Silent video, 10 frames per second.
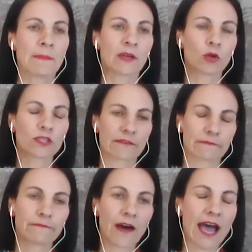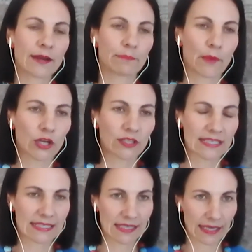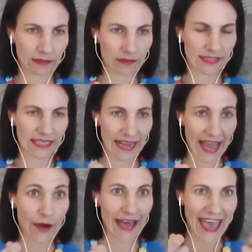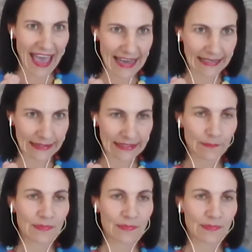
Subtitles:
Because the fine motor skills in our hand